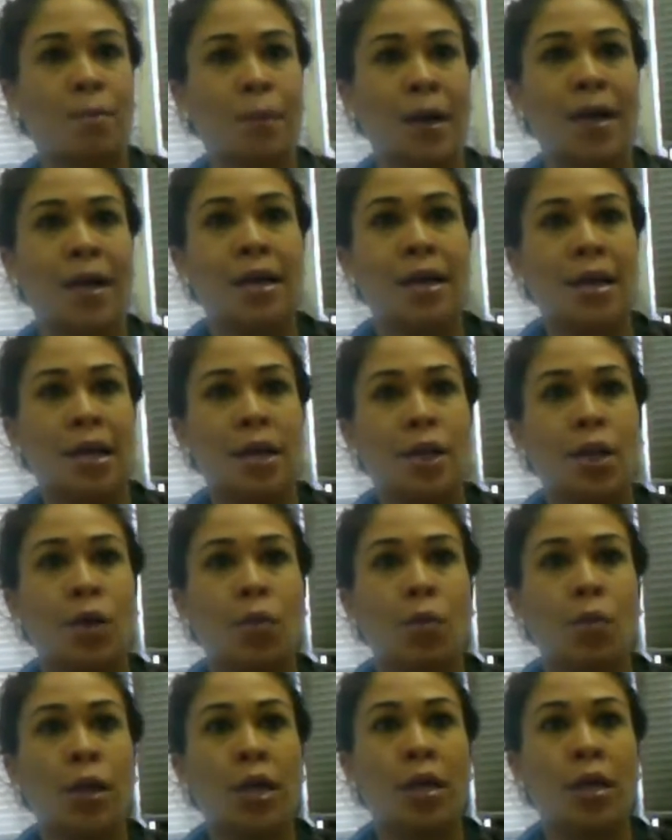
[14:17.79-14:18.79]
But, you know,
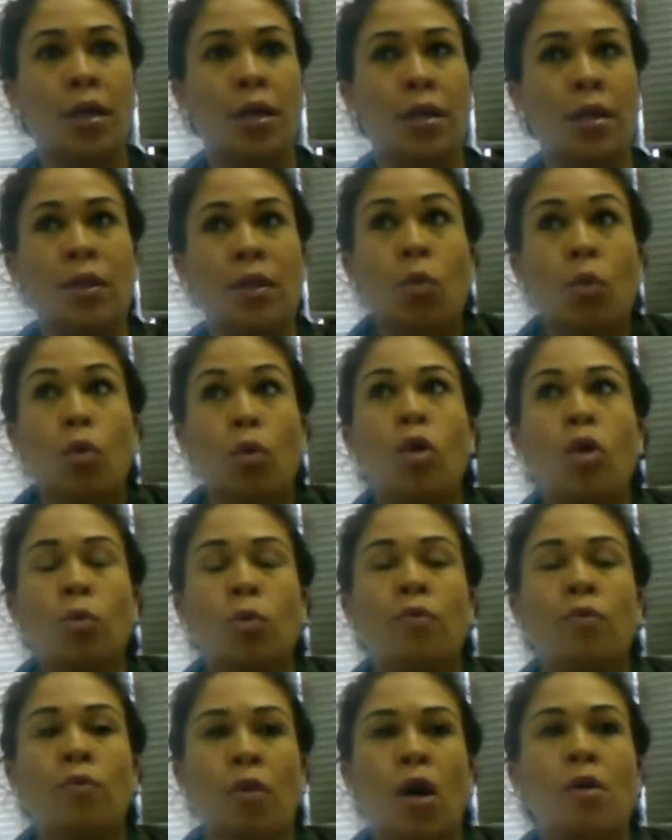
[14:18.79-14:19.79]
the world
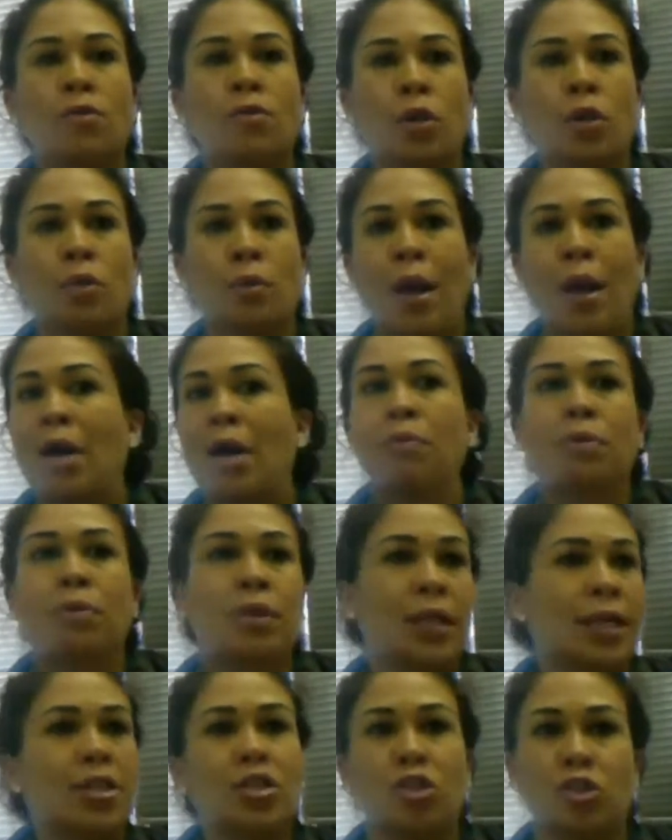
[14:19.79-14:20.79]
revolves around
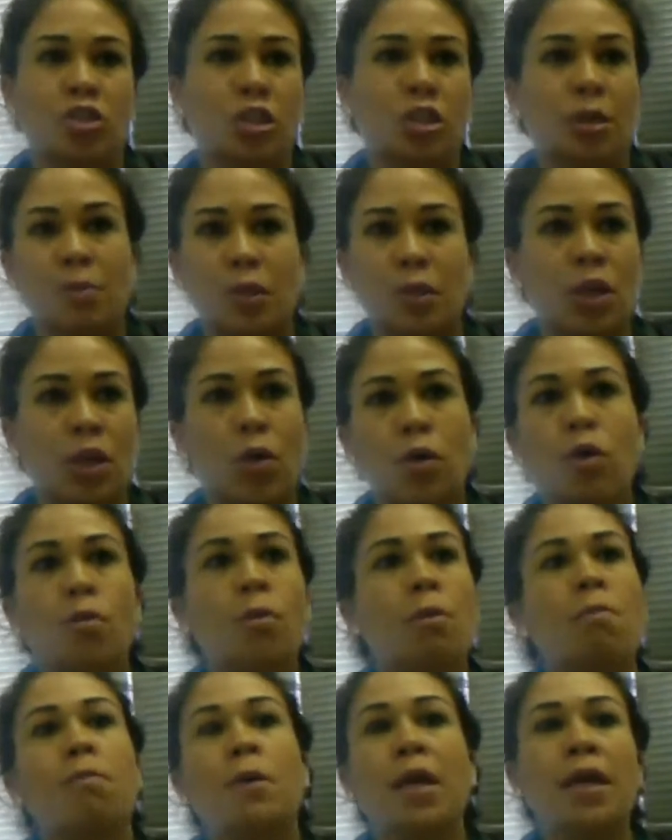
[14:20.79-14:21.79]
relationships. You know,
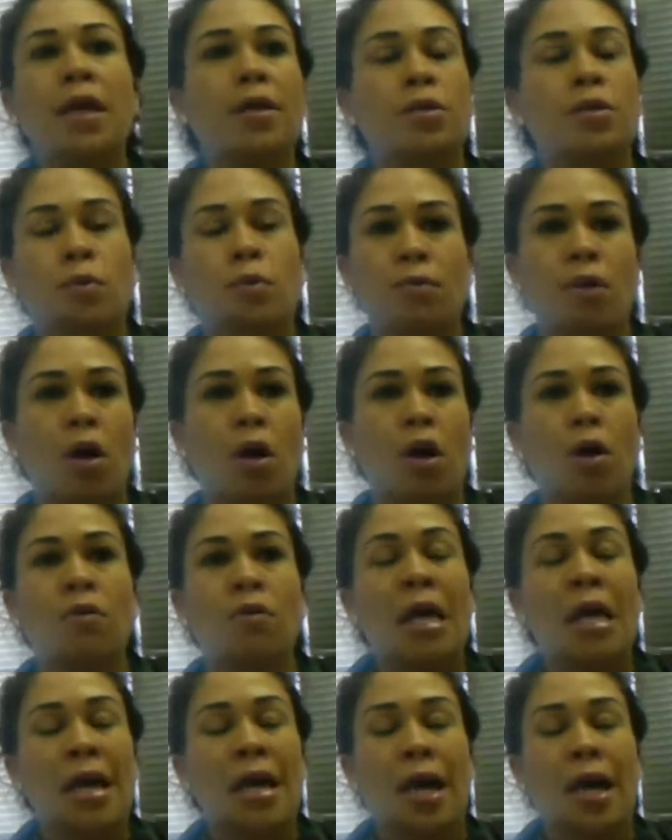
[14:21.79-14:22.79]
human beings
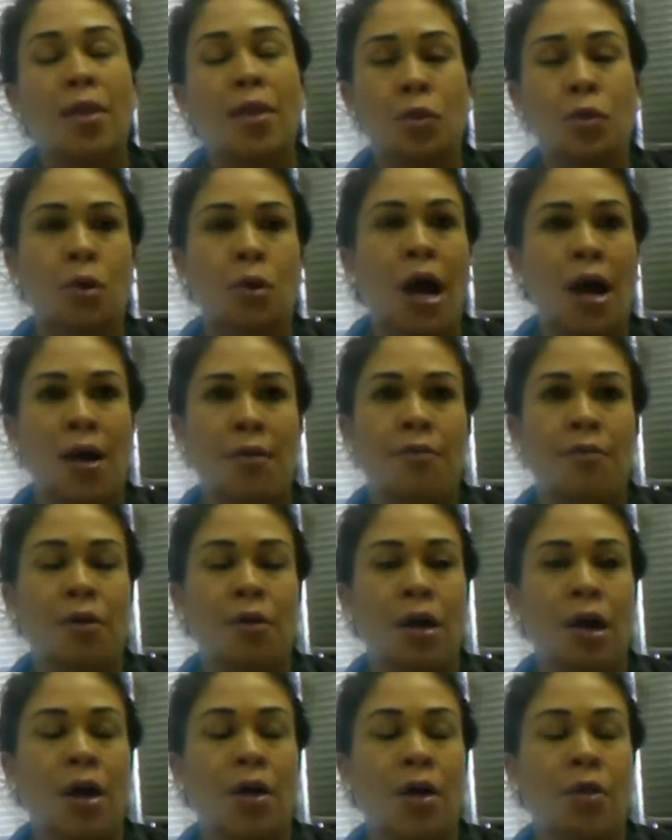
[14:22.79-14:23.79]
revolve and thrive
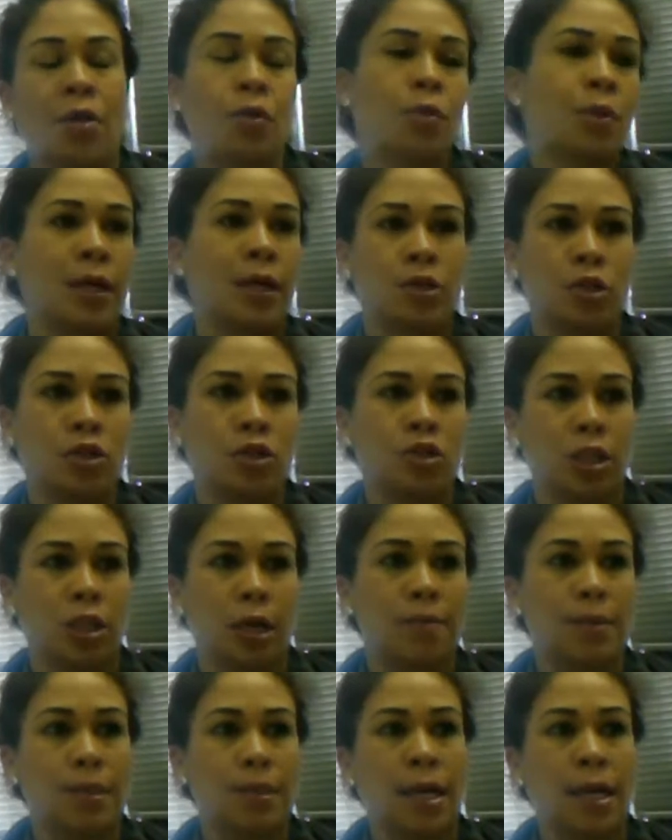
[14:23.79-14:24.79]
through relationships.